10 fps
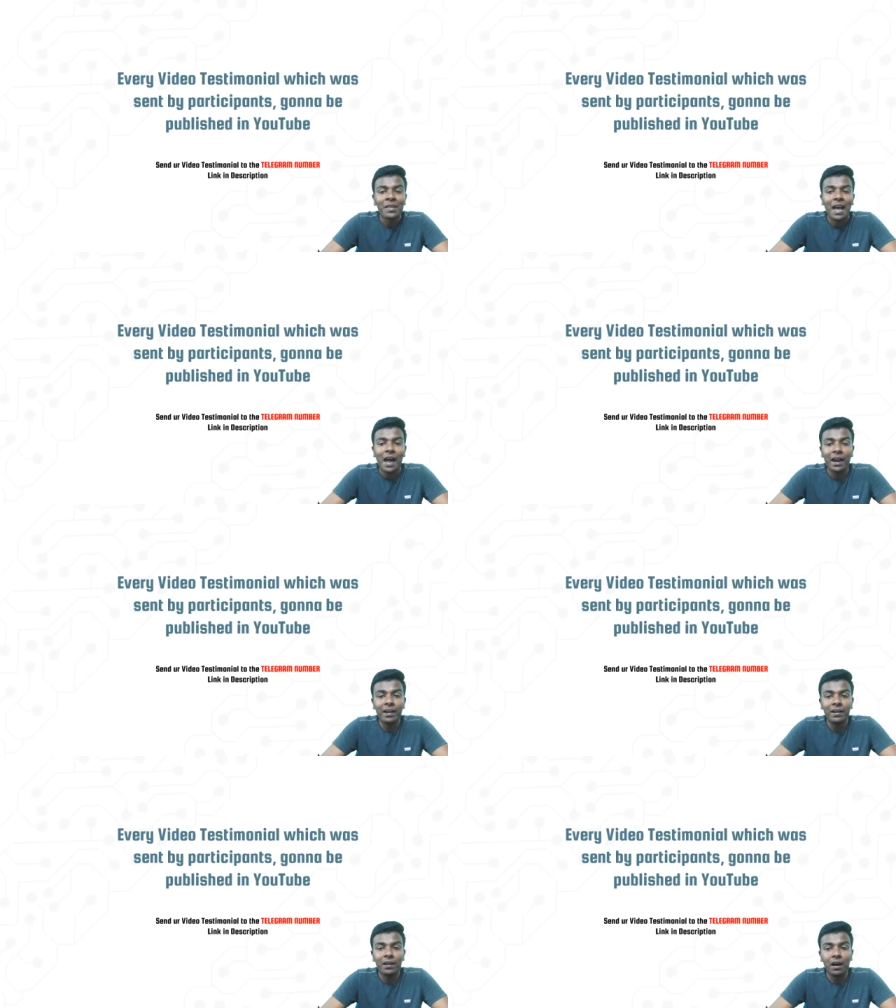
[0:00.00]

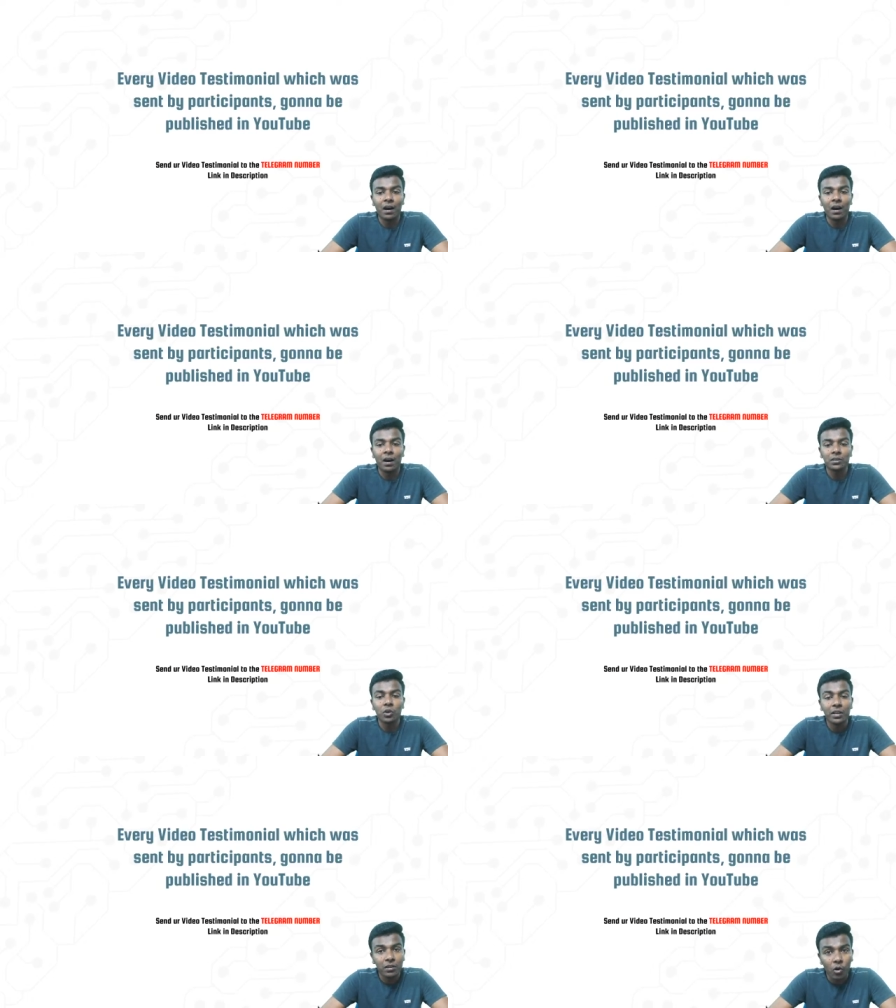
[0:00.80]
and so
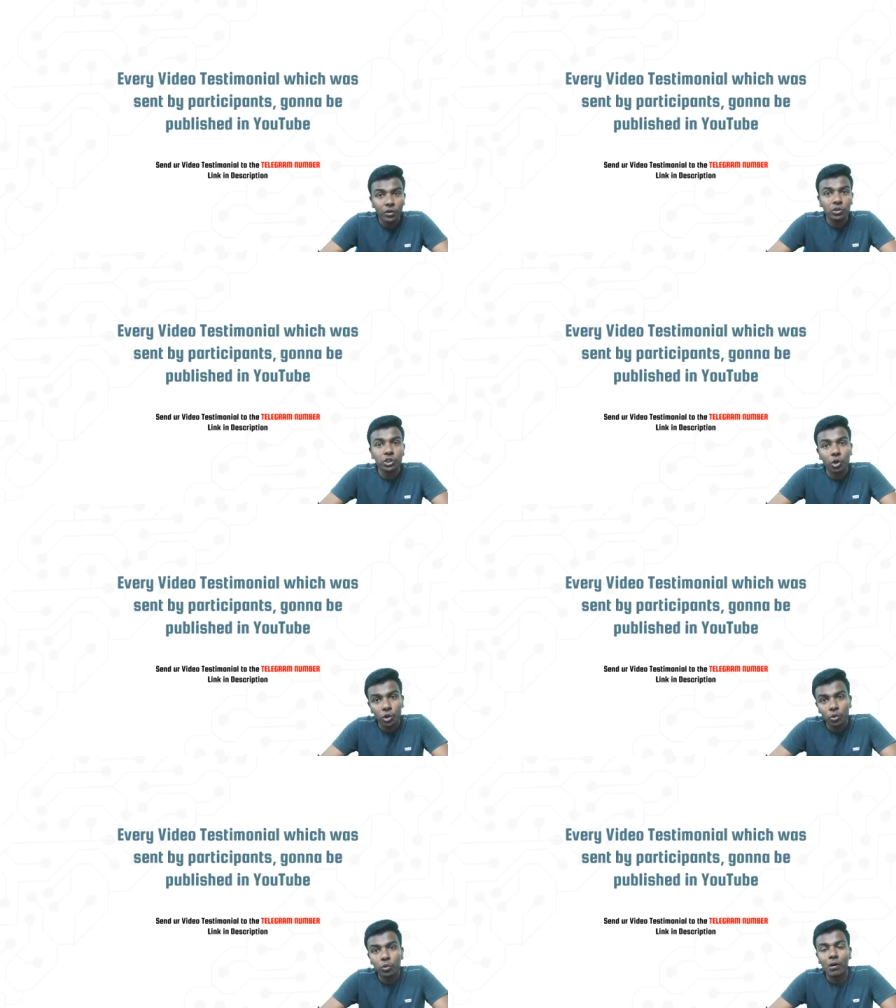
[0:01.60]
it's going to show
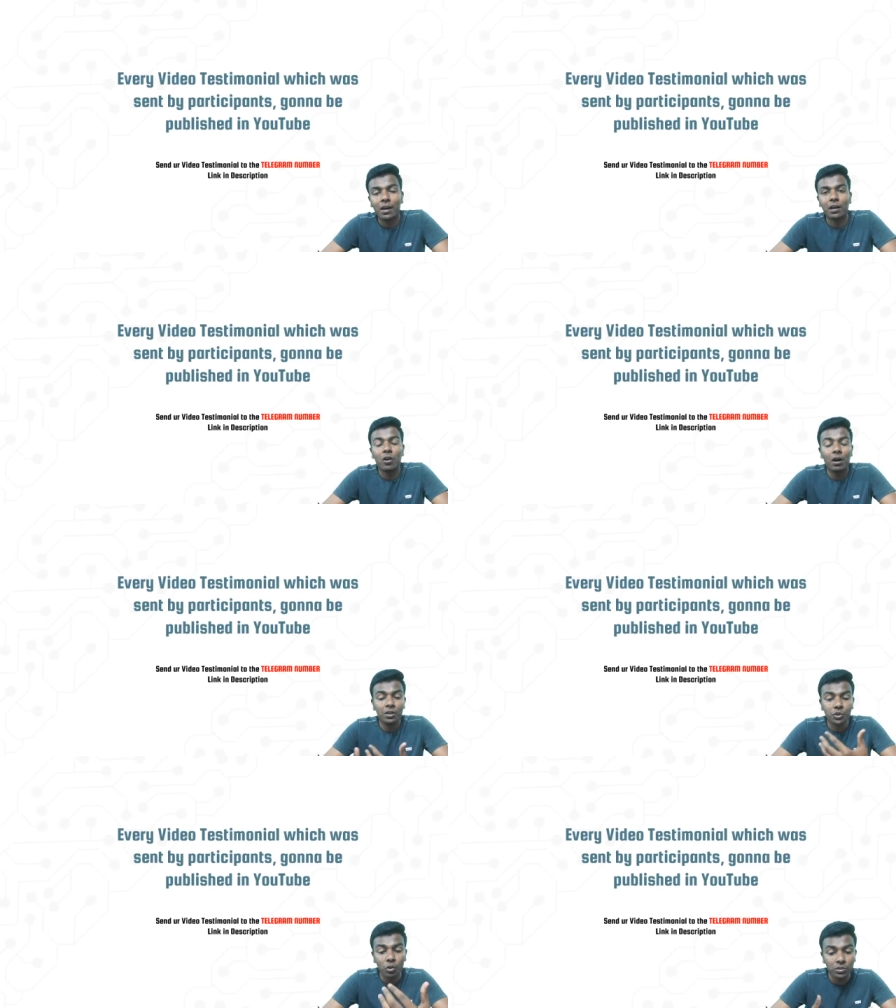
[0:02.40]
you or
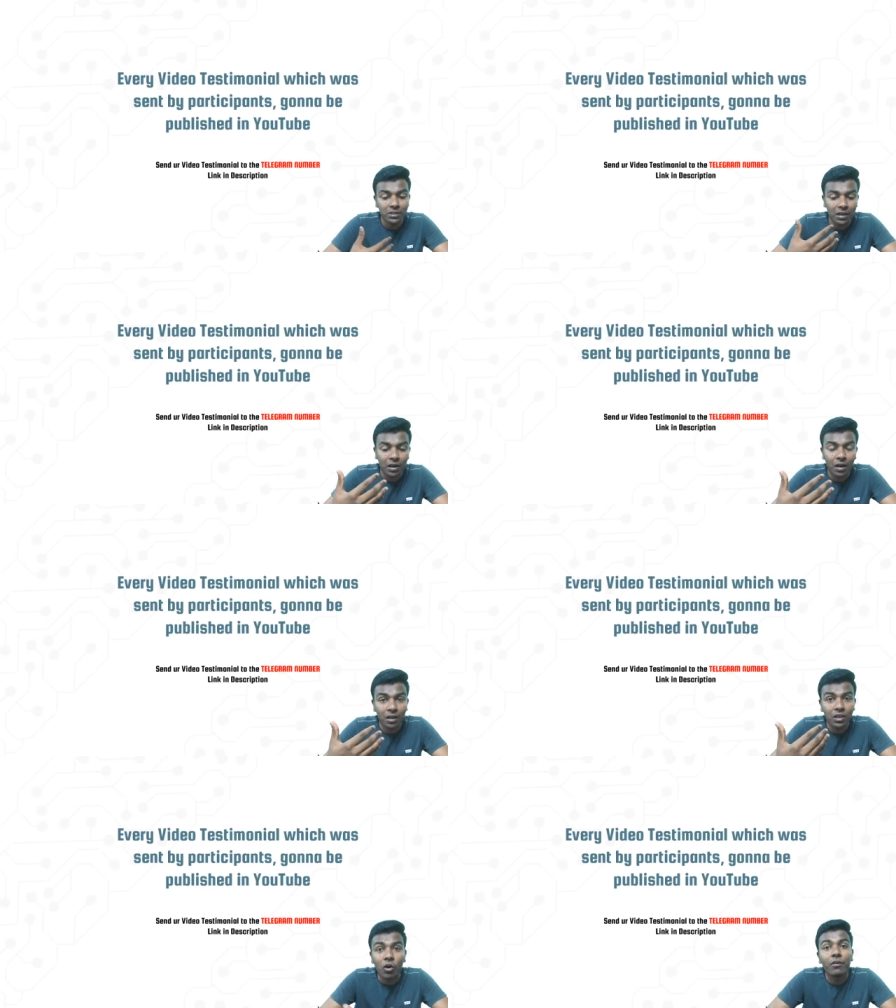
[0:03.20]
shows
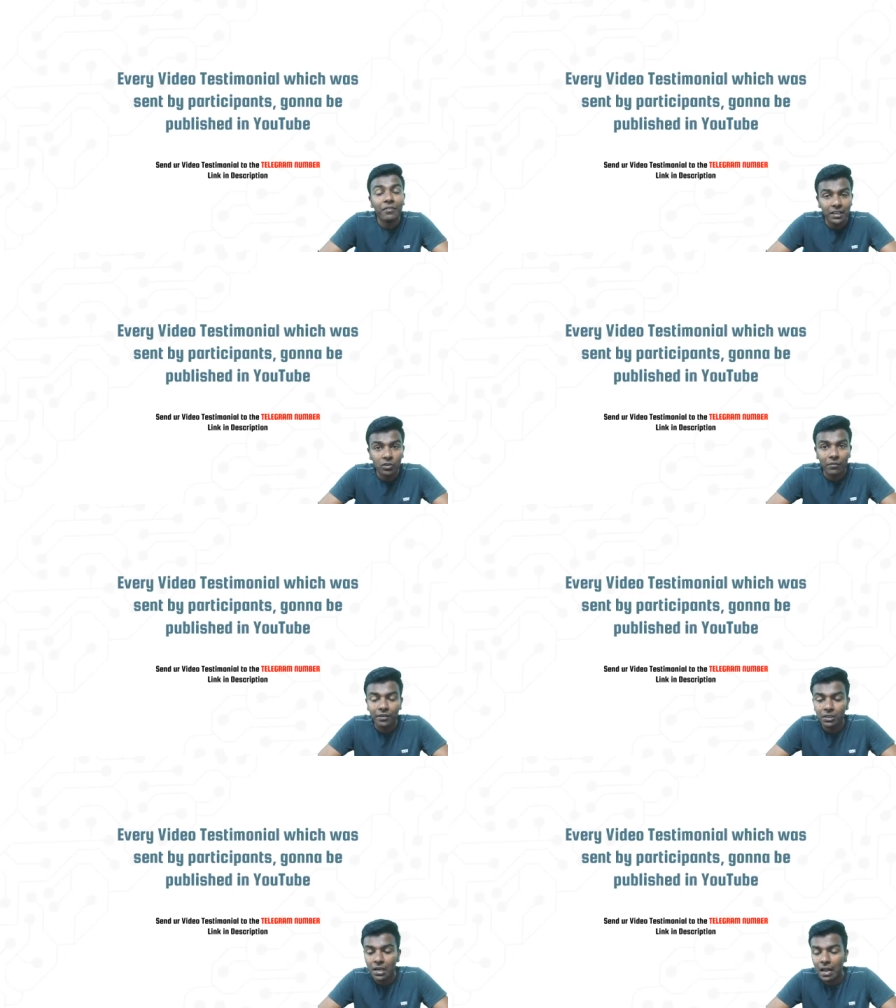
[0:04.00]
the confidence of
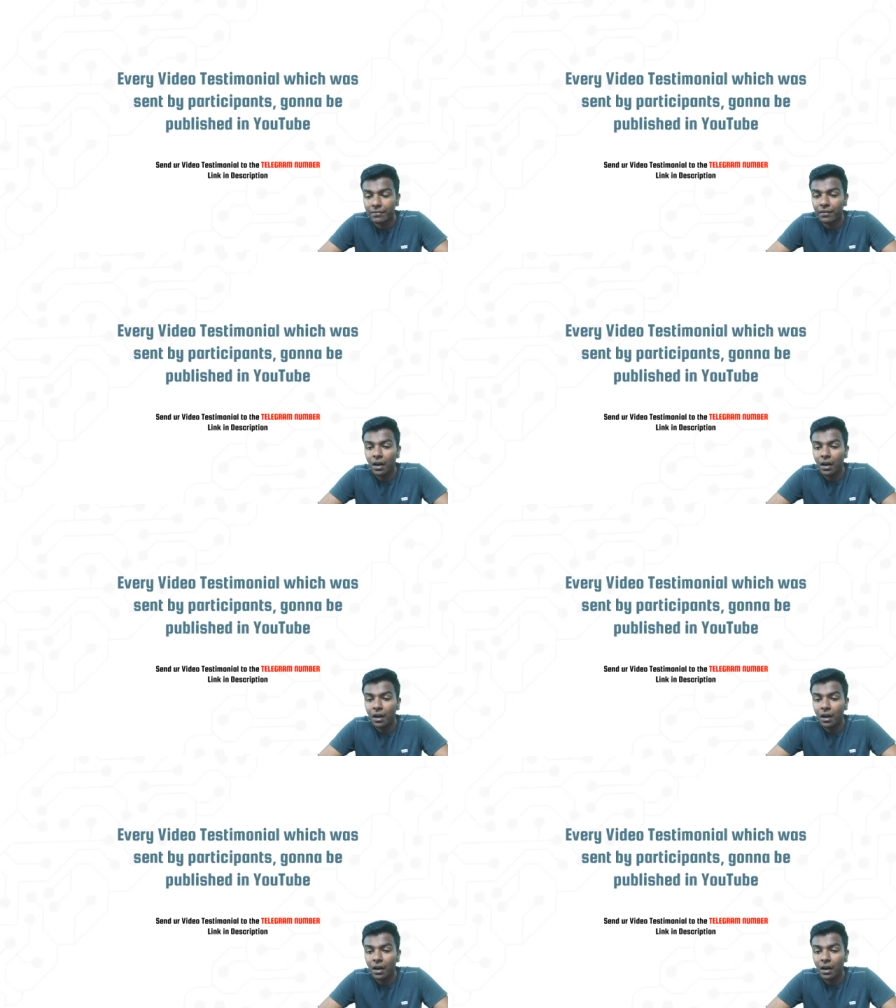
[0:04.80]
yourself.